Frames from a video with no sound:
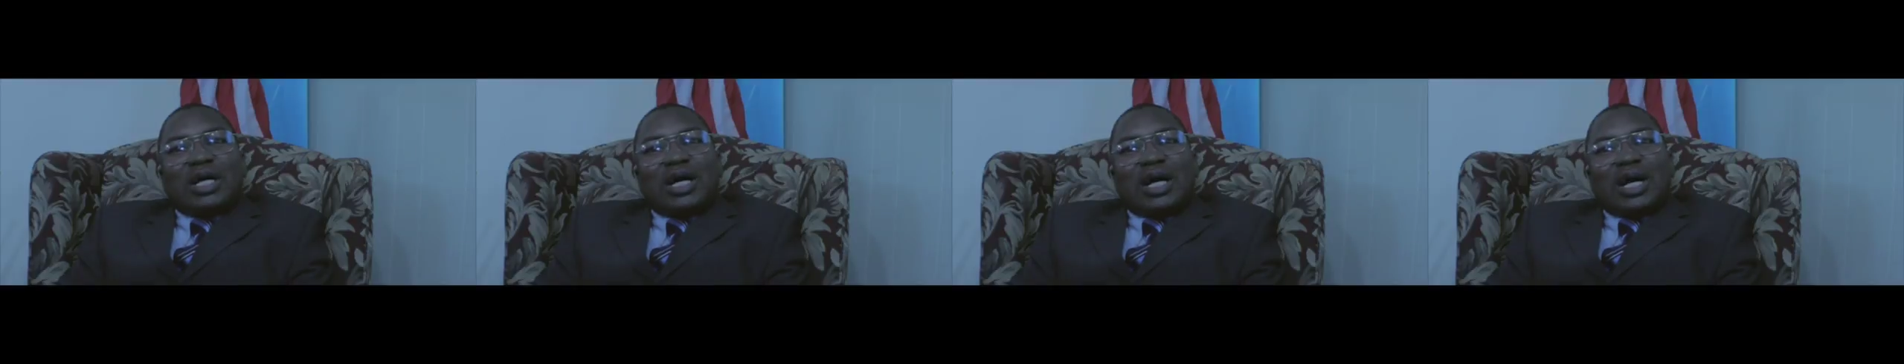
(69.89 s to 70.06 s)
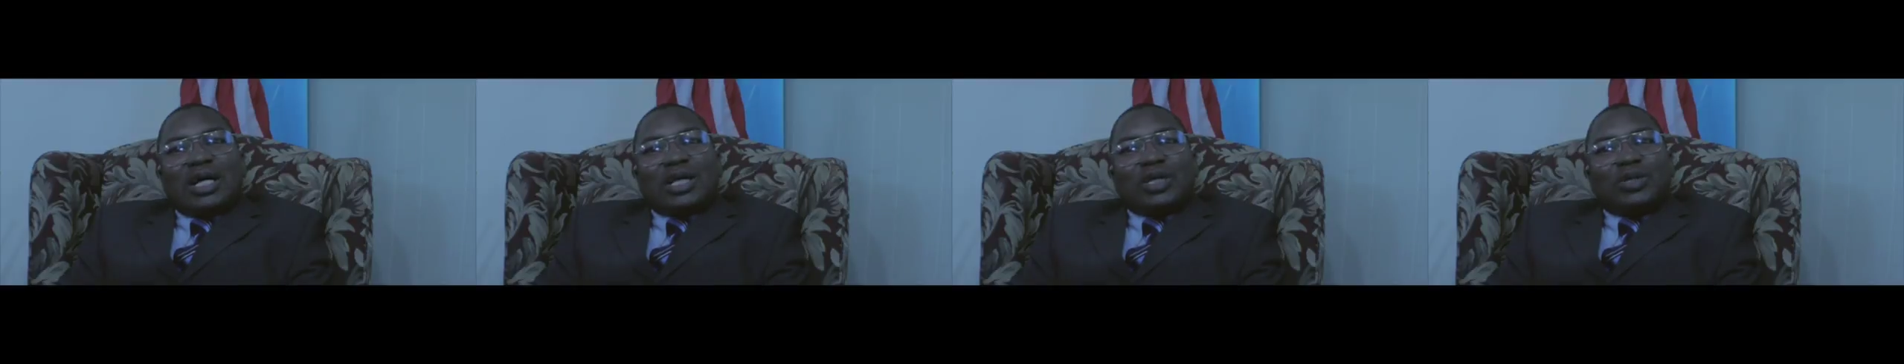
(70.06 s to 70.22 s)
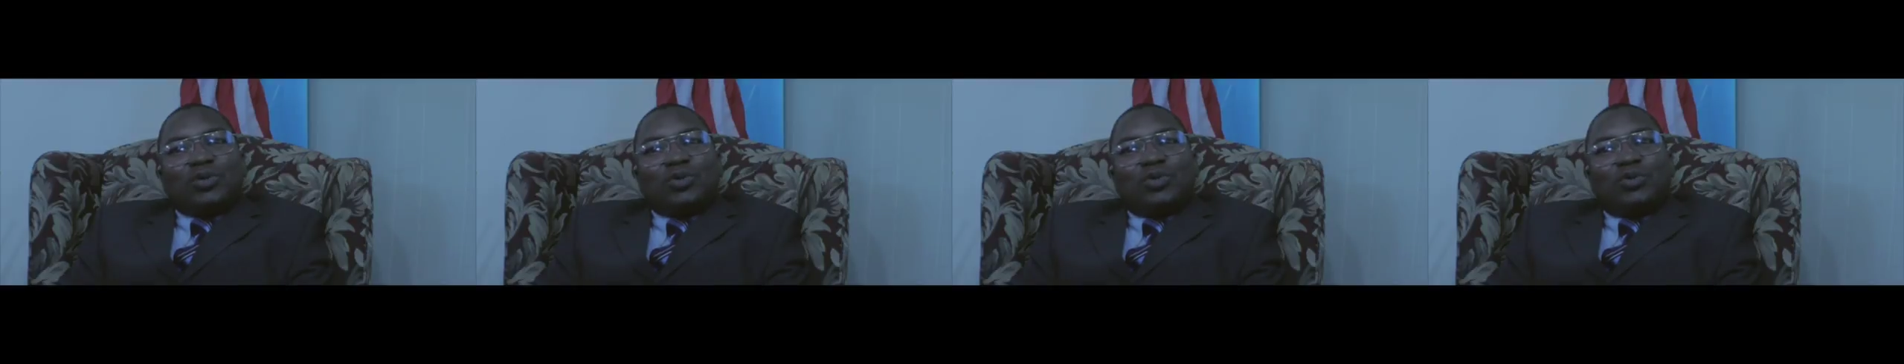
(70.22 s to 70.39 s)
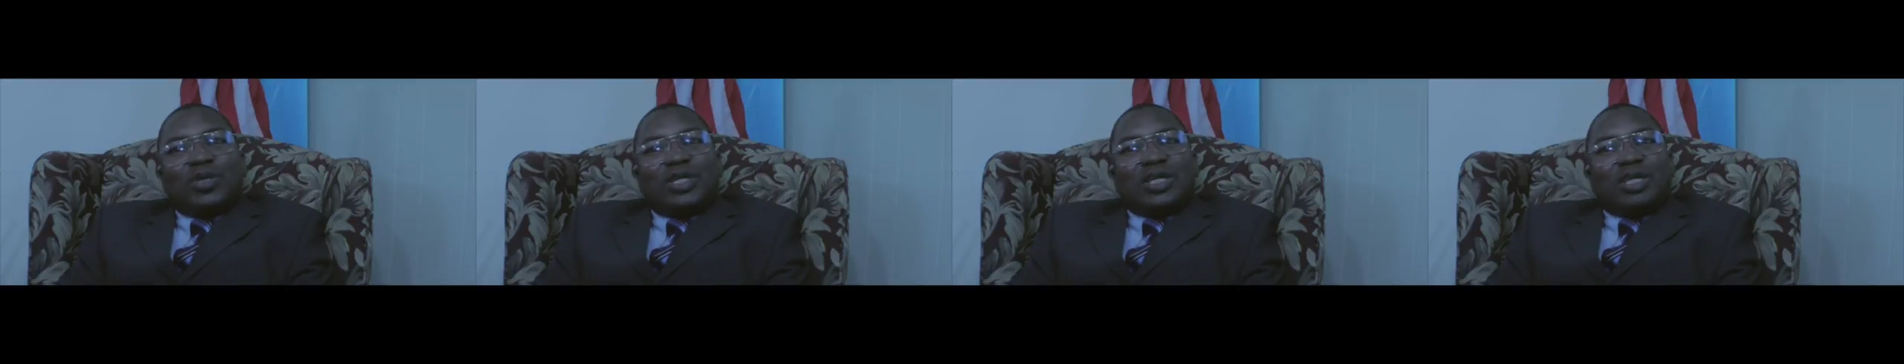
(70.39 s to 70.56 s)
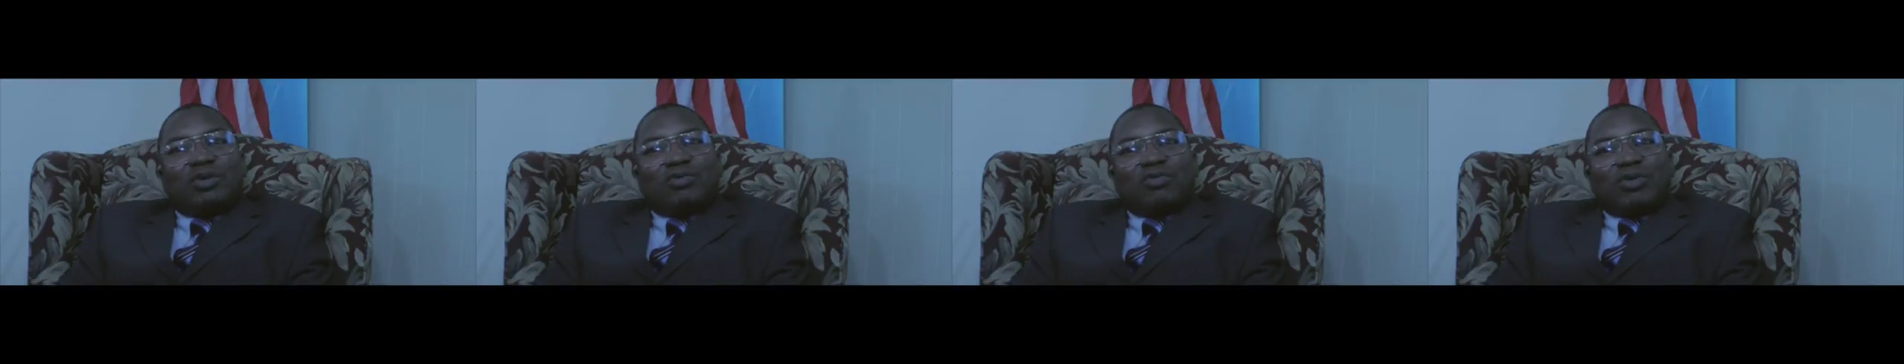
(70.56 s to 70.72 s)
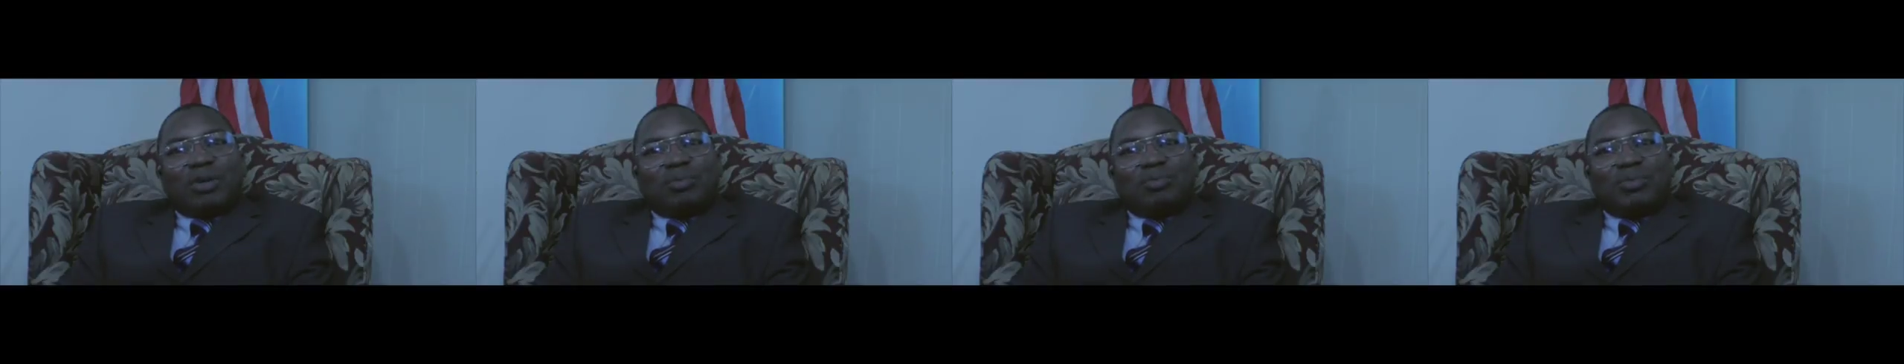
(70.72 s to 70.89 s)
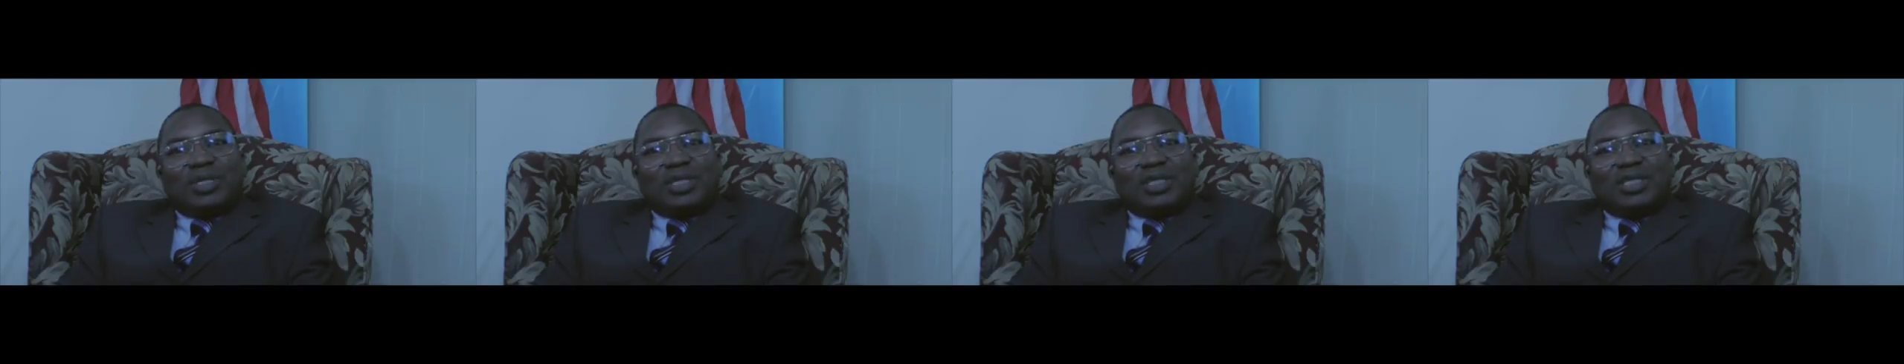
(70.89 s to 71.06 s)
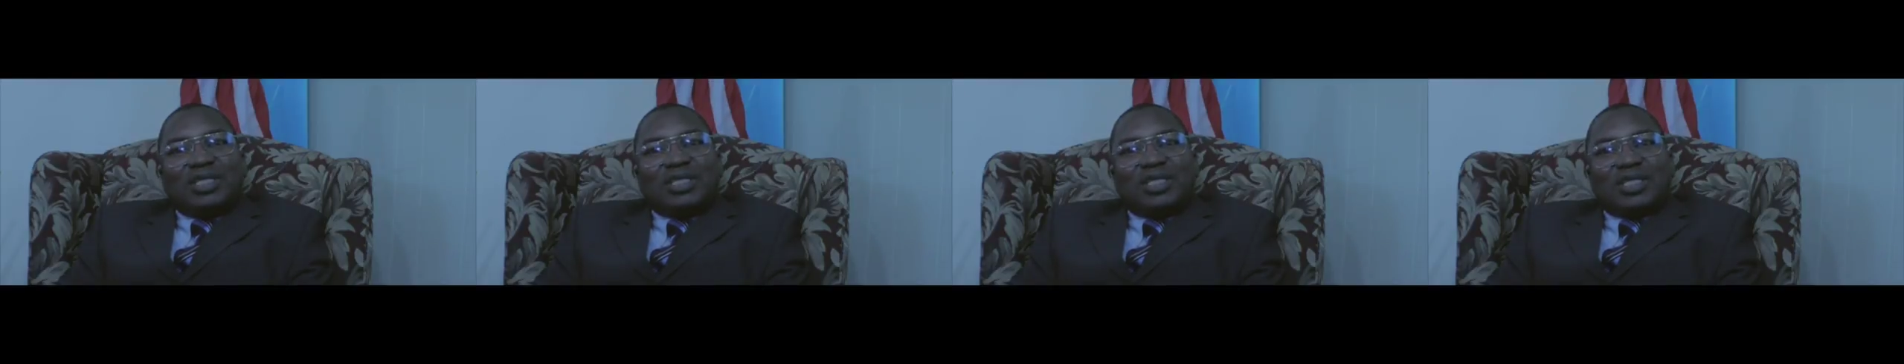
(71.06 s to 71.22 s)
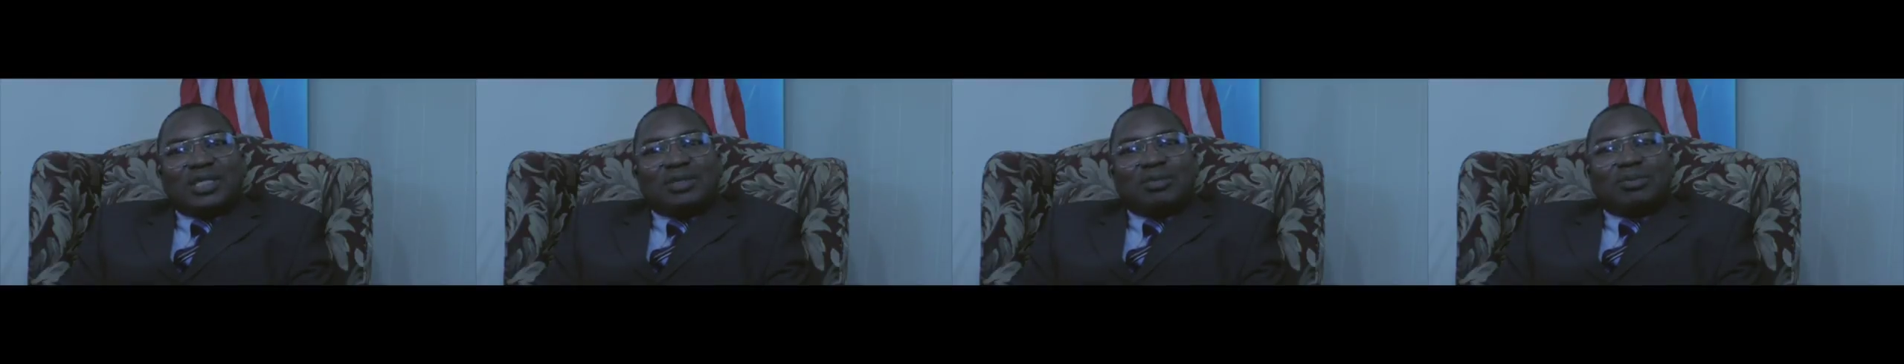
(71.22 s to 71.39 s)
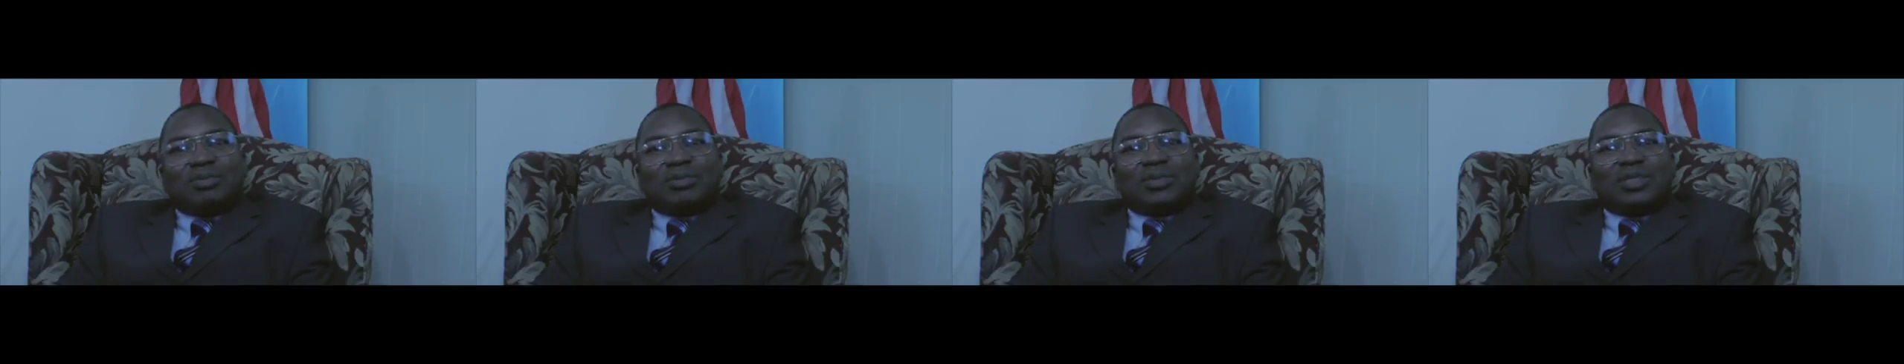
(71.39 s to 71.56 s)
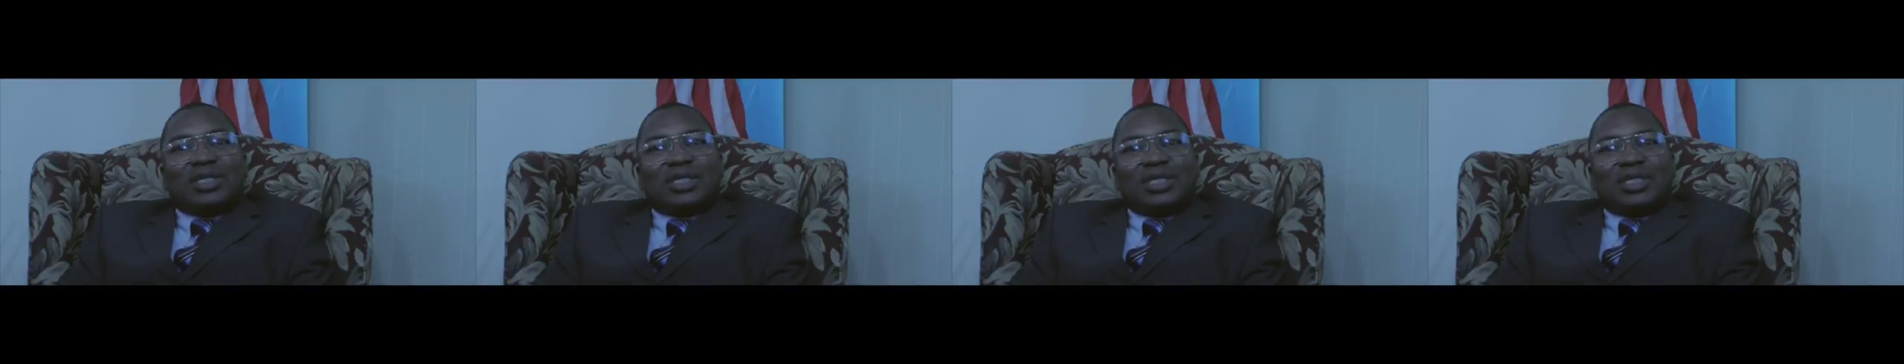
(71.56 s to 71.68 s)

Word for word: and you will never be the same.